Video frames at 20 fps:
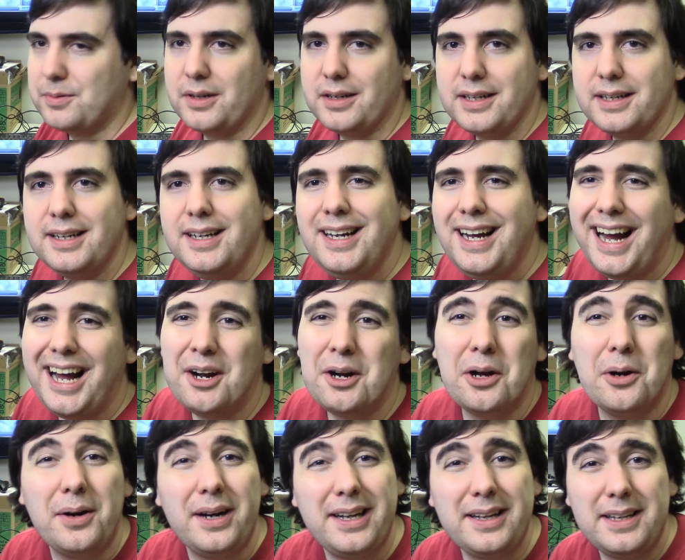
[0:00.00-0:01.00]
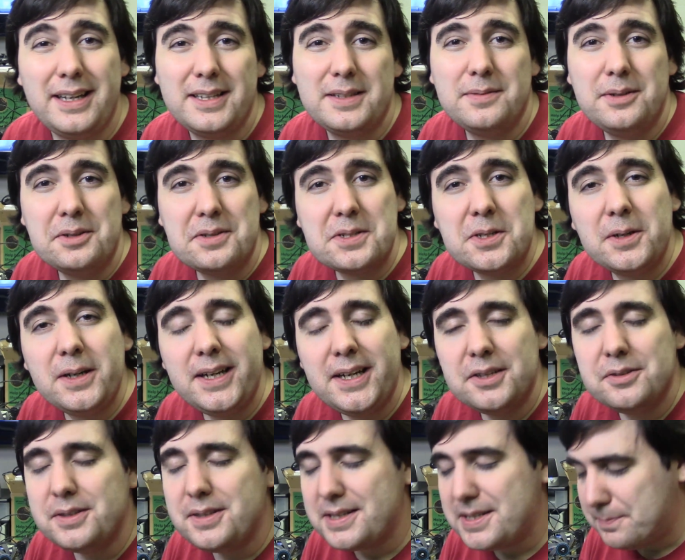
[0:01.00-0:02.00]
wanted it, I don't know, it, it was turning
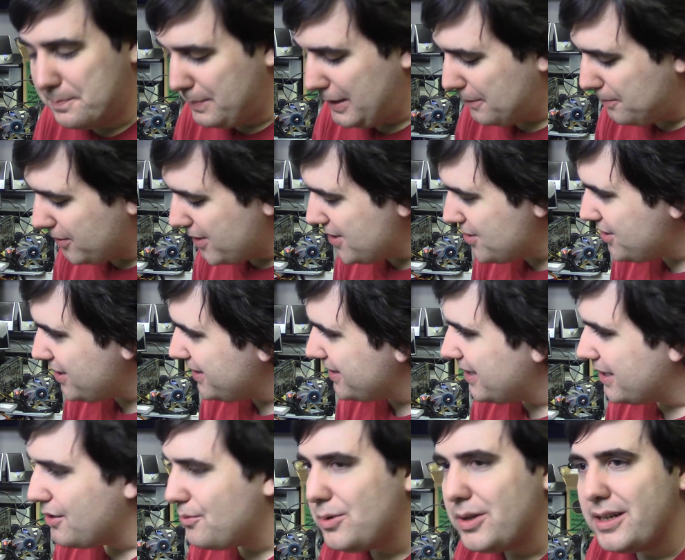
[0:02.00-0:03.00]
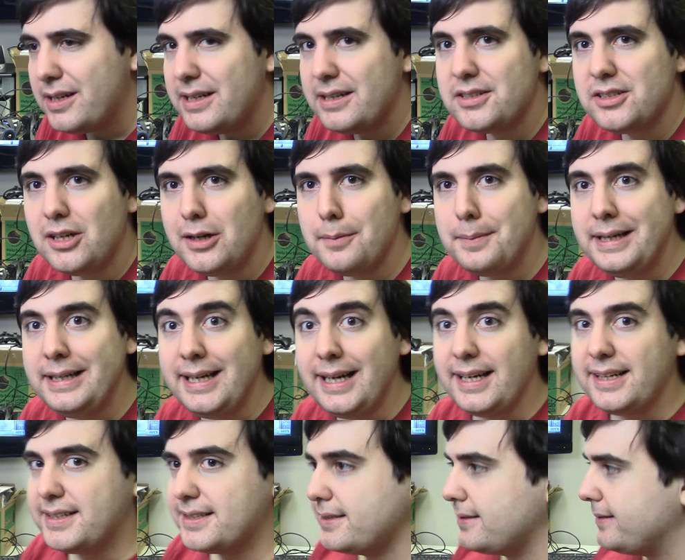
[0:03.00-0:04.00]
into this big project and I wanted it to all be nice.